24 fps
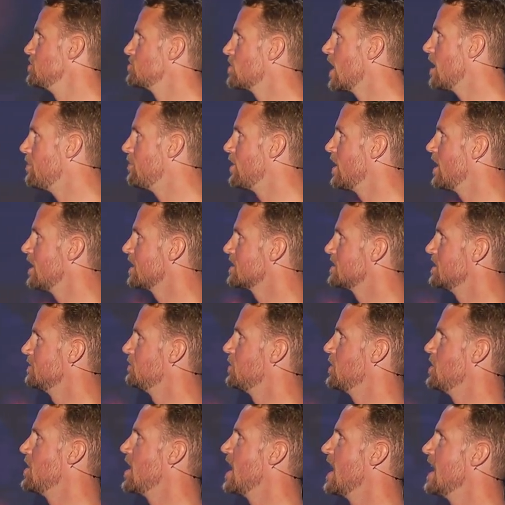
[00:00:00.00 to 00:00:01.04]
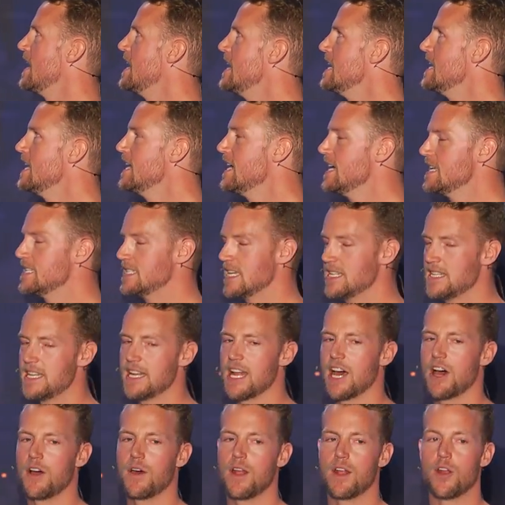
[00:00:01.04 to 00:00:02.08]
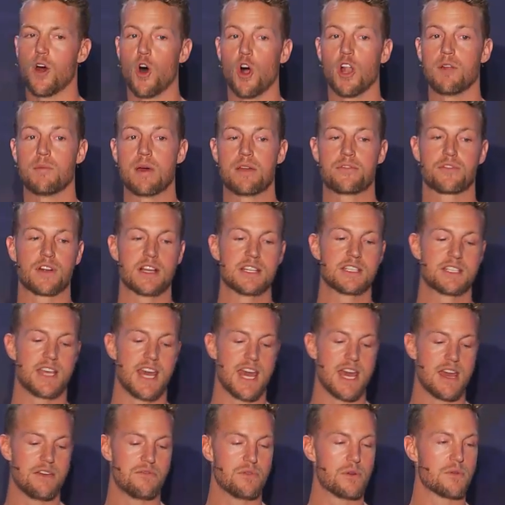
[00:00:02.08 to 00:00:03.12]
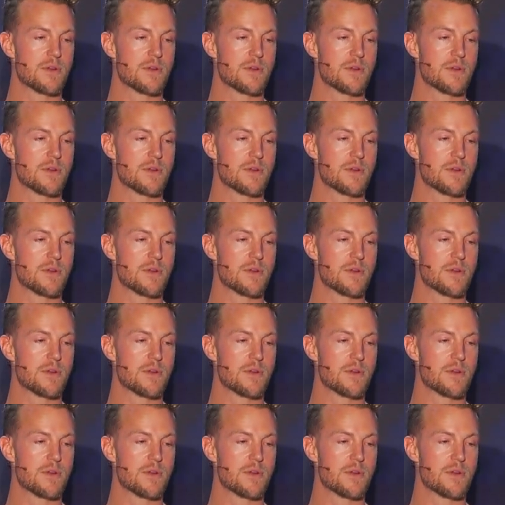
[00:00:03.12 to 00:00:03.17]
and Dropbox and whatnot. Sent it out, and all my friends gave.